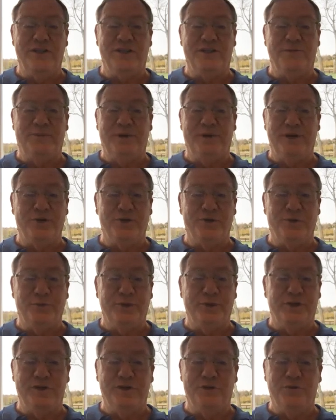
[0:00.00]
special
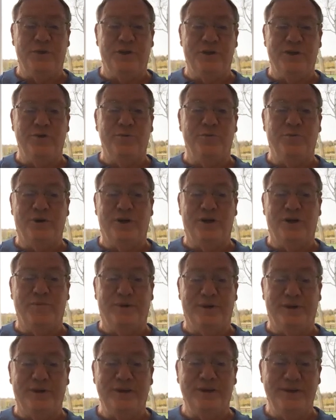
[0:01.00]
because we own
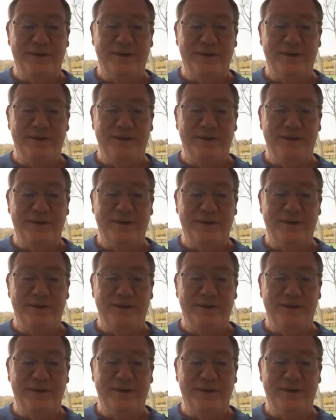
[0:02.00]
property.